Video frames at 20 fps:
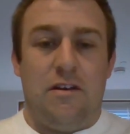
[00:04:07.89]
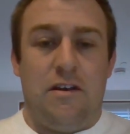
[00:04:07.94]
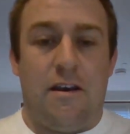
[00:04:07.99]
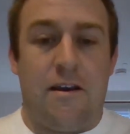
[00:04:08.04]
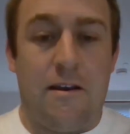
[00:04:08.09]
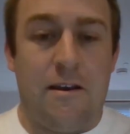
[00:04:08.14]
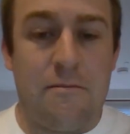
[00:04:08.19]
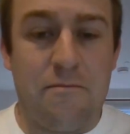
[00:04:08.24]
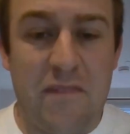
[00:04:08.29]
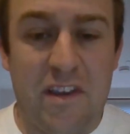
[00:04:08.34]

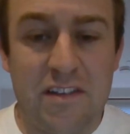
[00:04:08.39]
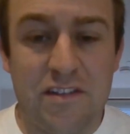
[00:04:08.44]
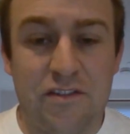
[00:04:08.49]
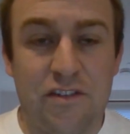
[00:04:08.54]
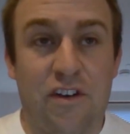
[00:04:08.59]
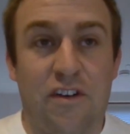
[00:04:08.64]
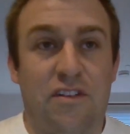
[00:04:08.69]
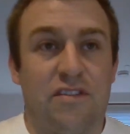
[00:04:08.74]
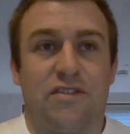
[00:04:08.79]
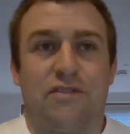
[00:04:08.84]
It's
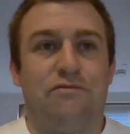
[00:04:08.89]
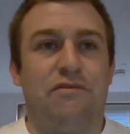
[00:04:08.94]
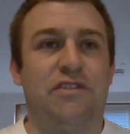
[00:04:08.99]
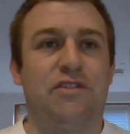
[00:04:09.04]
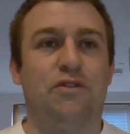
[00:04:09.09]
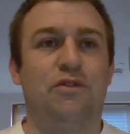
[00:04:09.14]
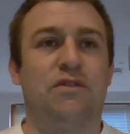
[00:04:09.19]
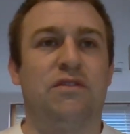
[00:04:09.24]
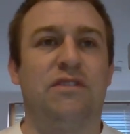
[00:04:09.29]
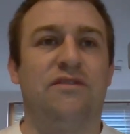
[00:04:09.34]
not as a
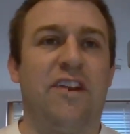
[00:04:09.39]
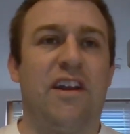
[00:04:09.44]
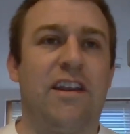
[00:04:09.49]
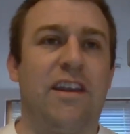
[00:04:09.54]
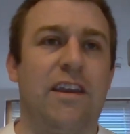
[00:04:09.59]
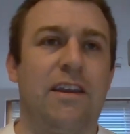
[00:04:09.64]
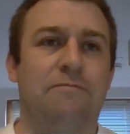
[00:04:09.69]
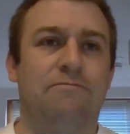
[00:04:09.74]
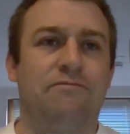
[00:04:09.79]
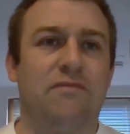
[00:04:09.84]
result of
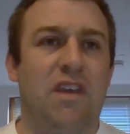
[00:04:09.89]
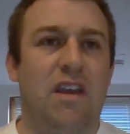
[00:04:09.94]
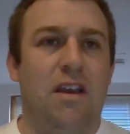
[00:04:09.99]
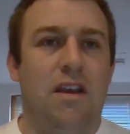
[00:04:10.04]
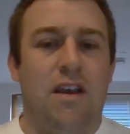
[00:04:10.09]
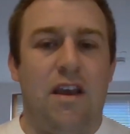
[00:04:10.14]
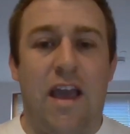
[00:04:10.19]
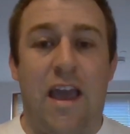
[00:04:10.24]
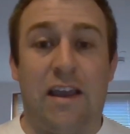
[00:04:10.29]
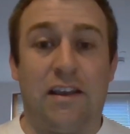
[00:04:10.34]
any
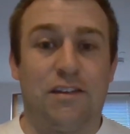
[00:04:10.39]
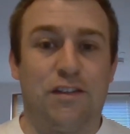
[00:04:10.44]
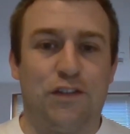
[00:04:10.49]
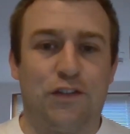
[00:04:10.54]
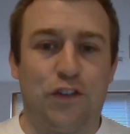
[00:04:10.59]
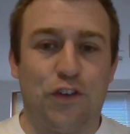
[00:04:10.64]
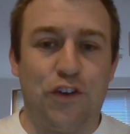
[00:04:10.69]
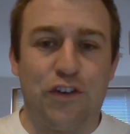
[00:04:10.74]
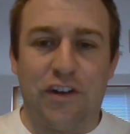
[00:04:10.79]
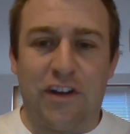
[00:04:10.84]

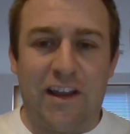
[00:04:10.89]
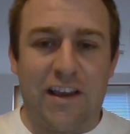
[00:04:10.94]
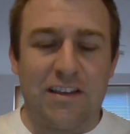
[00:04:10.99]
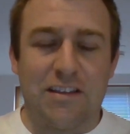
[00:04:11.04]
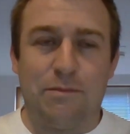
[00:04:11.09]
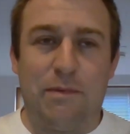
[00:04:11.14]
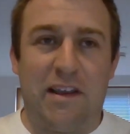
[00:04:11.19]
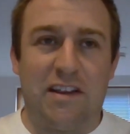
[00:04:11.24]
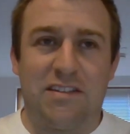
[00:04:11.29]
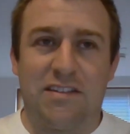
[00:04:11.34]
external
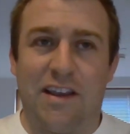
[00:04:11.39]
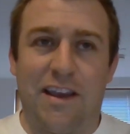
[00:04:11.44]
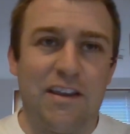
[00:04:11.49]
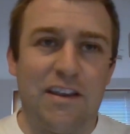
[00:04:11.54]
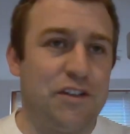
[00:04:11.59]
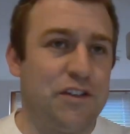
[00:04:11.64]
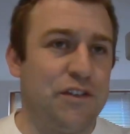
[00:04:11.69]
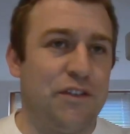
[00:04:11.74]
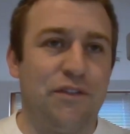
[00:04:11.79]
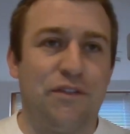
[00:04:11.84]

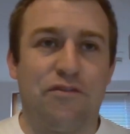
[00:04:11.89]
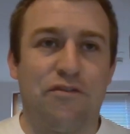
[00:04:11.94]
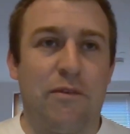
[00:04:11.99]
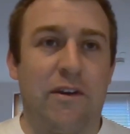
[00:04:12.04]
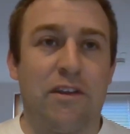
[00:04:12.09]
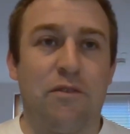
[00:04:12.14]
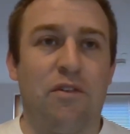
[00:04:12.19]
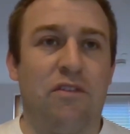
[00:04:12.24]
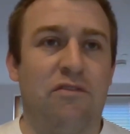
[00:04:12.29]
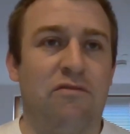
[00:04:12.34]
expectations from
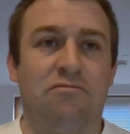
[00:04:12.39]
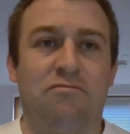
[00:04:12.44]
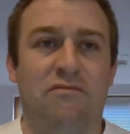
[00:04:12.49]
anyone.